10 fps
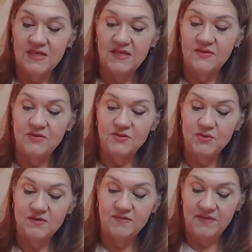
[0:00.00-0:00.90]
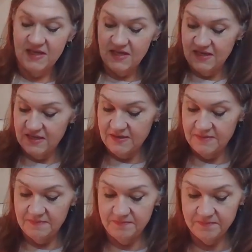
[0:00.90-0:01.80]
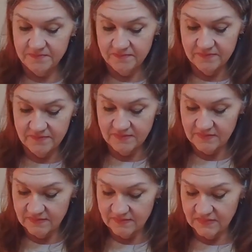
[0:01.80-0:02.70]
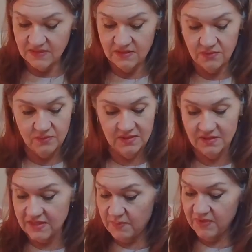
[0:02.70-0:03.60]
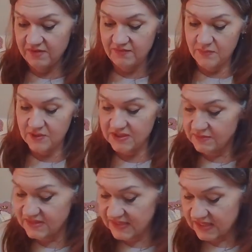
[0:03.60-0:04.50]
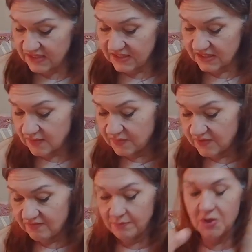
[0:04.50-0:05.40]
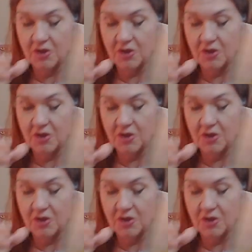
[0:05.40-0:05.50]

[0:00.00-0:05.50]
And they're sort of a, um, well, a couple of them are double sided and a couple of them